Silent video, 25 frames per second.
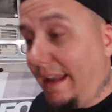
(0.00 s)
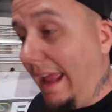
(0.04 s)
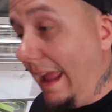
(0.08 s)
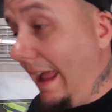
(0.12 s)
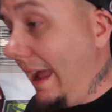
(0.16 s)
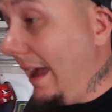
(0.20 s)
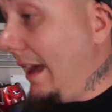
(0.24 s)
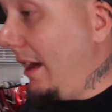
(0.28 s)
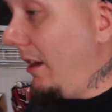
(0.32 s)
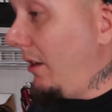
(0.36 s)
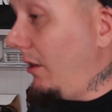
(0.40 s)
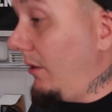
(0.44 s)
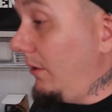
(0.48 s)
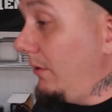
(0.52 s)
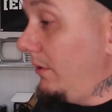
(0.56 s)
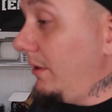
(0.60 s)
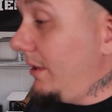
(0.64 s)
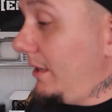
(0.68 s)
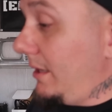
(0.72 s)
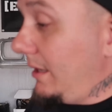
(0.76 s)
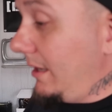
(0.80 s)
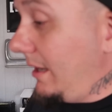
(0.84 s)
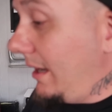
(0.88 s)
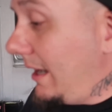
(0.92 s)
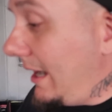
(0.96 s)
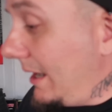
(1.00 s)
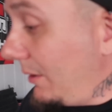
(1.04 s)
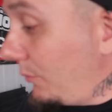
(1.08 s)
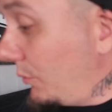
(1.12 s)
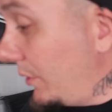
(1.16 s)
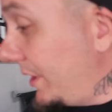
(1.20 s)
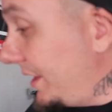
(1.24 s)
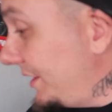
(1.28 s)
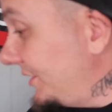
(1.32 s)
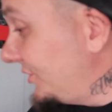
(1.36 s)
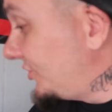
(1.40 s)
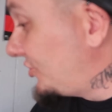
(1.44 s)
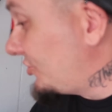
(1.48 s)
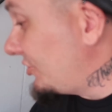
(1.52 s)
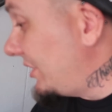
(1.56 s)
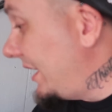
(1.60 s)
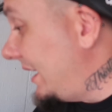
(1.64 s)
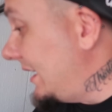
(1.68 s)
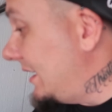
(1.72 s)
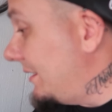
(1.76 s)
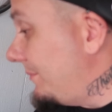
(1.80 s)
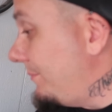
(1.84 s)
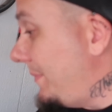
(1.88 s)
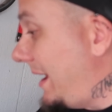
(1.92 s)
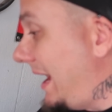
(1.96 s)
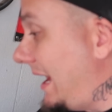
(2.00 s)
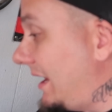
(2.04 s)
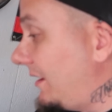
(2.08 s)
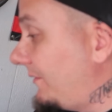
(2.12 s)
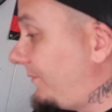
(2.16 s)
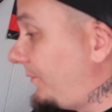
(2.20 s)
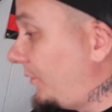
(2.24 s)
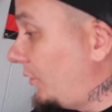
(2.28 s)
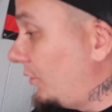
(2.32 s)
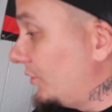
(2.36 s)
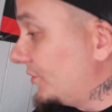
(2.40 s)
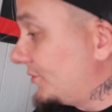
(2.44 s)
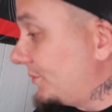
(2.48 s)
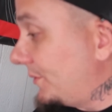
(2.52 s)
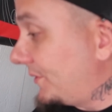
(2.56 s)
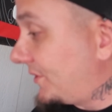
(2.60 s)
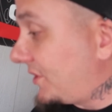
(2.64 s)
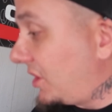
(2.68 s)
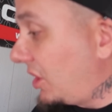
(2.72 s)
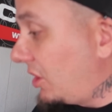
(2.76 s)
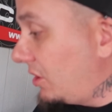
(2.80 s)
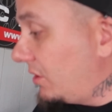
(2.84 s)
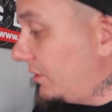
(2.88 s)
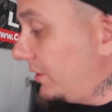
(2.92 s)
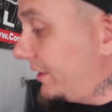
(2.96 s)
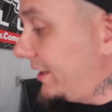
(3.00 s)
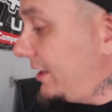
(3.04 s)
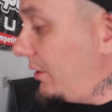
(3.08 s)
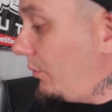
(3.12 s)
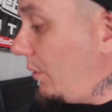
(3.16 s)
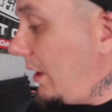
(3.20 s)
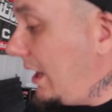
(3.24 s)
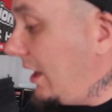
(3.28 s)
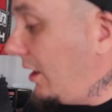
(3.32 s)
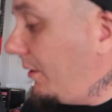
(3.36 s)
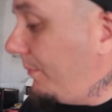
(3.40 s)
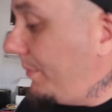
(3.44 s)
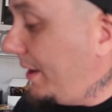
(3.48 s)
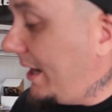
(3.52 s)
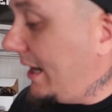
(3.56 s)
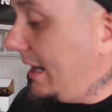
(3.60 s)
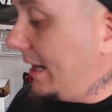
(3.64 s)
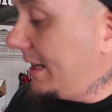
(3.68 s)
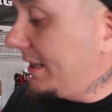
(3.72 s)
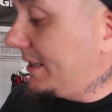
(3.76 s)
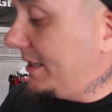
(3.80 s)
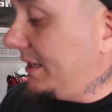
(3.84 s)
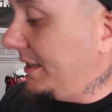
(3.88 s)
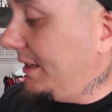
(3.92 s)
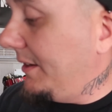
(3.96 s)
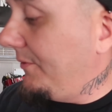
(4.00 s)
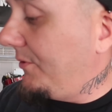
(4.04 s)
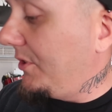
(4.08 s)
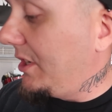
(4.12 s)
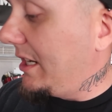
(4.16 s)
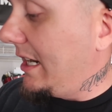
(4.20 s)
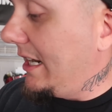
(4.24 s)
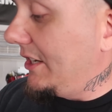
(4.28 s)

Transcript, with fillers: now I went and traded manifolds with Curly a while back. If you